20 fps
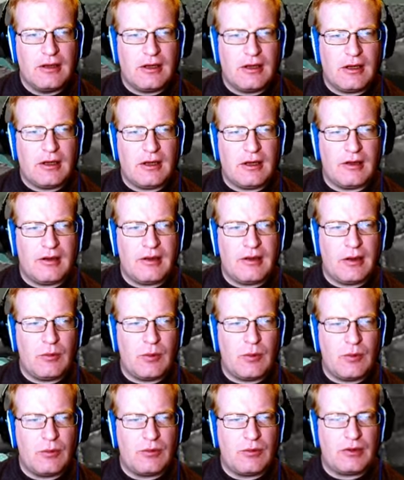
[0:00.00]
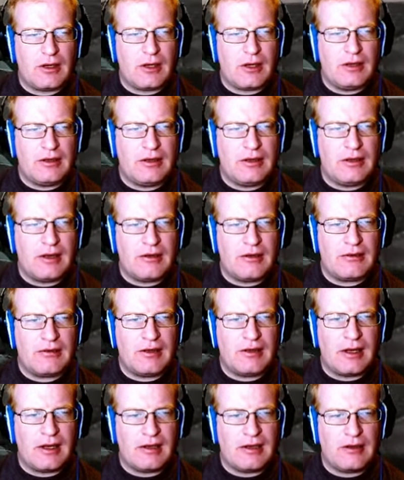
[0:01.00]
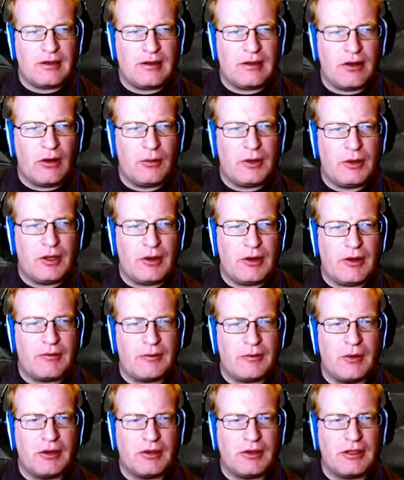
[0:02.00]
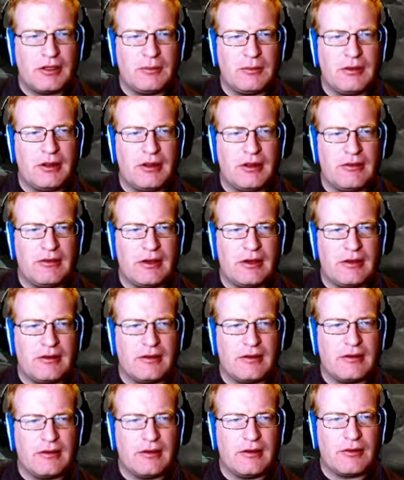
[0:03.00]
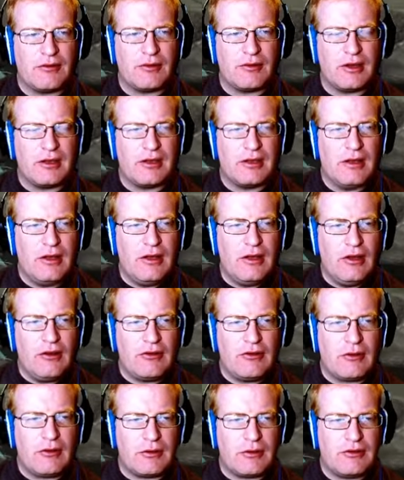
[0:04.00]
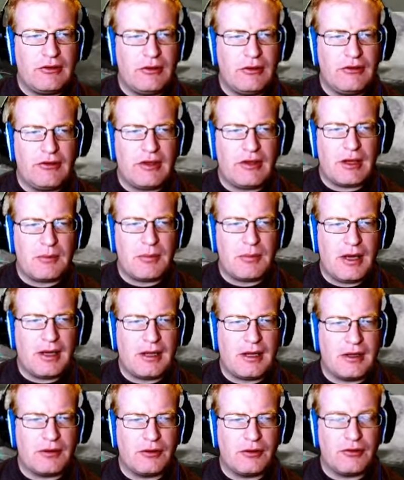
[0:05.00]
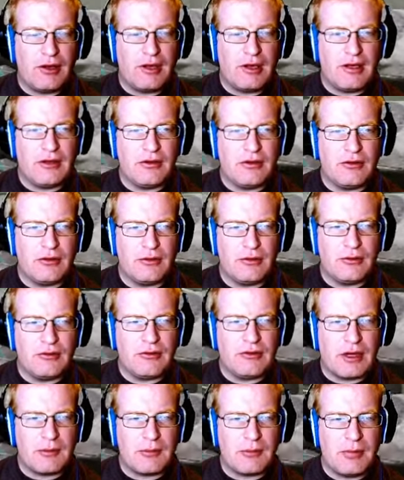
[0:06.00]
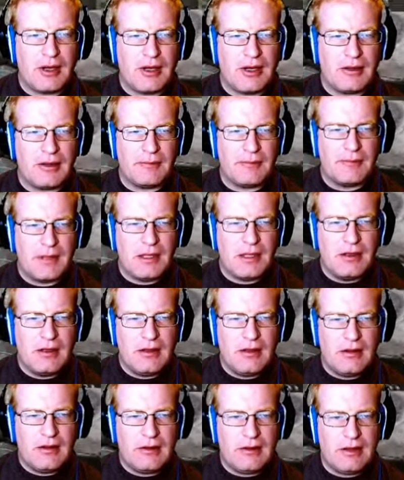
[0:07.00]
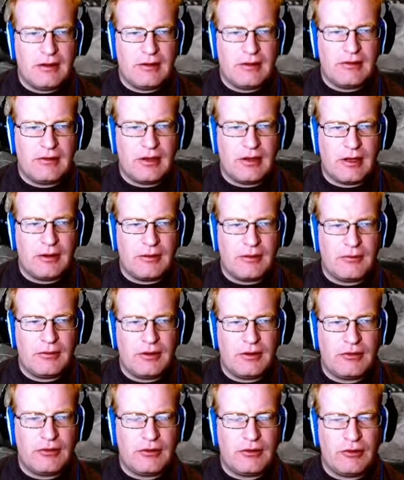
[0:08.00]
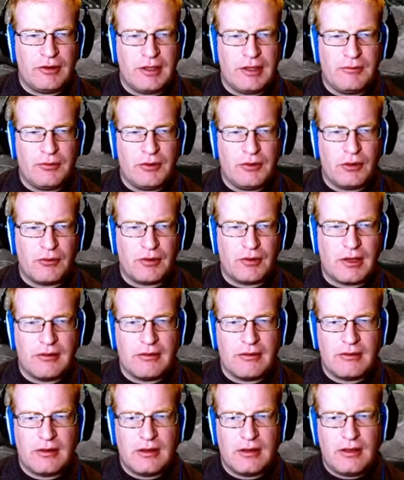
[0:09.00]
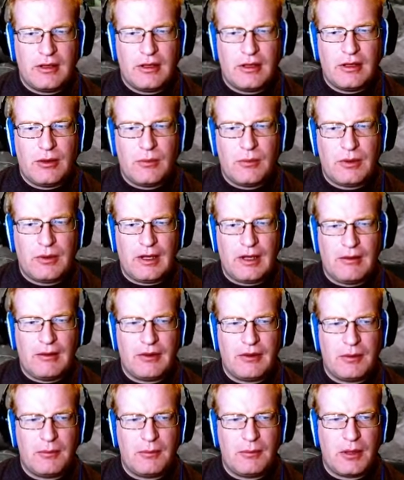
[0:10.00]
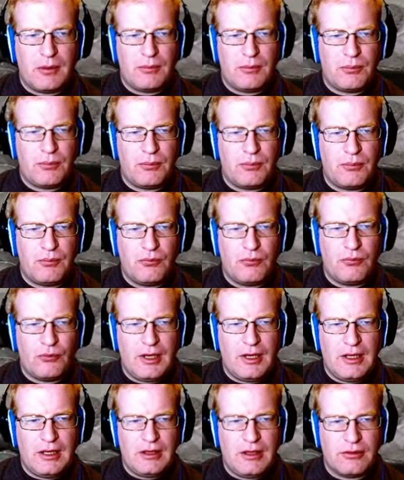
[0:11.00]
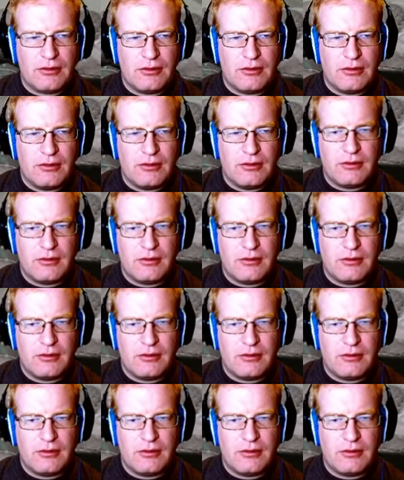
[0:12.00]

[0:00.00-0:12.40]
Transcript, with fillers: Uh, and they won't, I guess not. Oh, we don't have them hooked up to these yet. That's right. So we're still stockpiling, or trying to stockpile, these, uh, these uranium fuel rods. We have them right here.